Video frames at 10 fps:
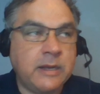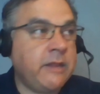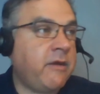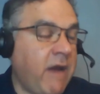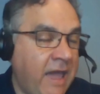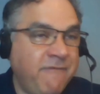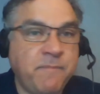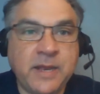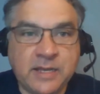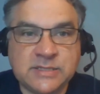there have
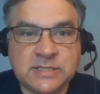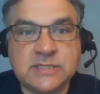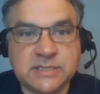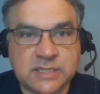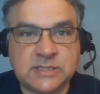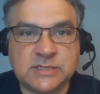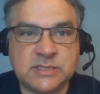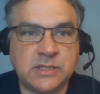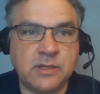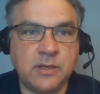been
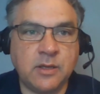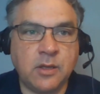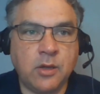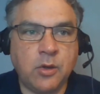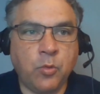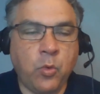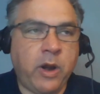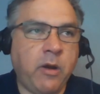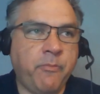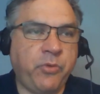instances
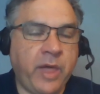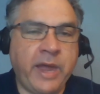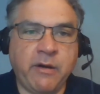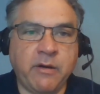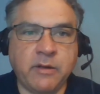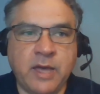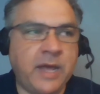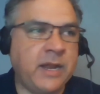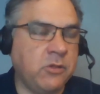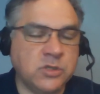where a player
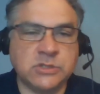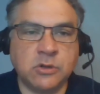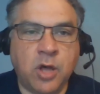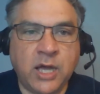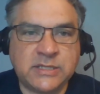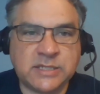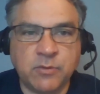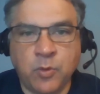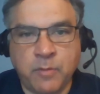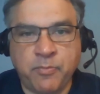kind of looks lost at
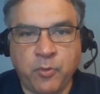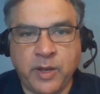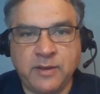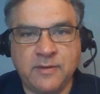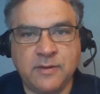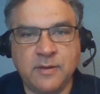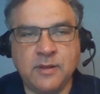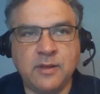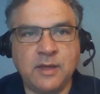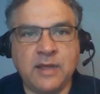one point
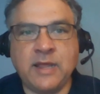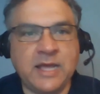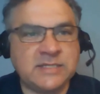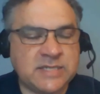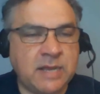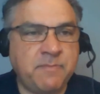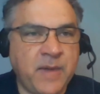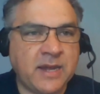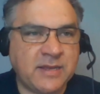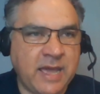and they get sent
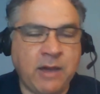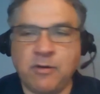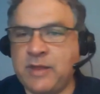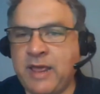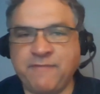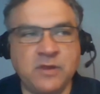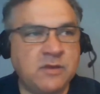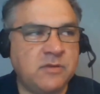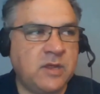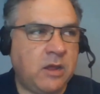back down or they have to,
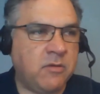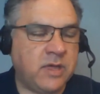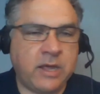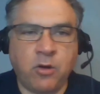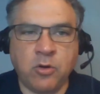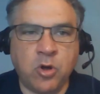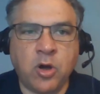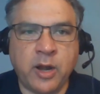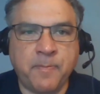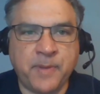you know, get all
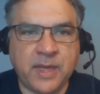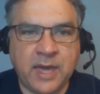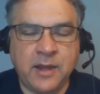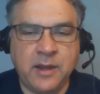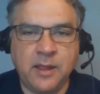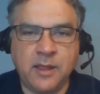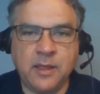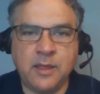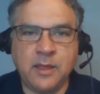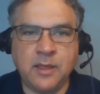caught up again
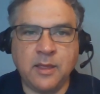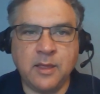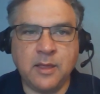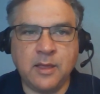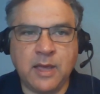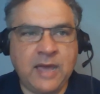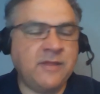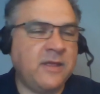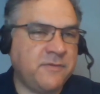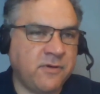
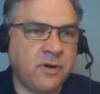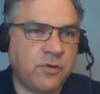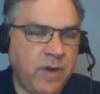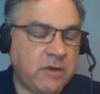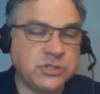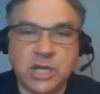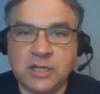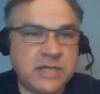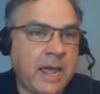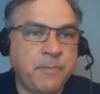and they turn it around. John
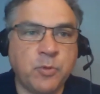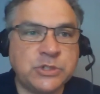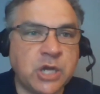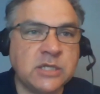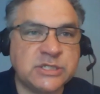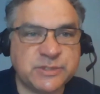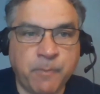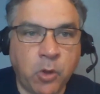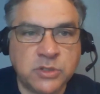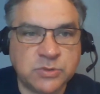that happened with John
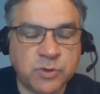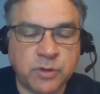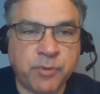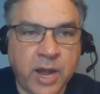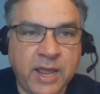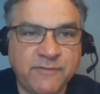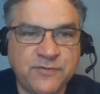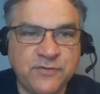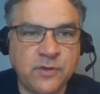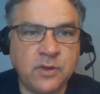Smoltz with the
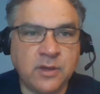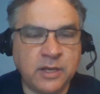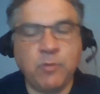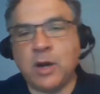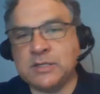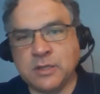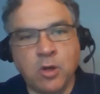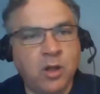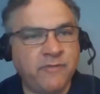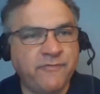Braves, and he went on to the
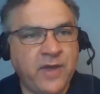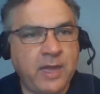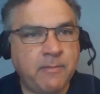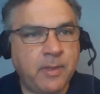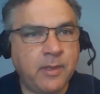Hall of Fame.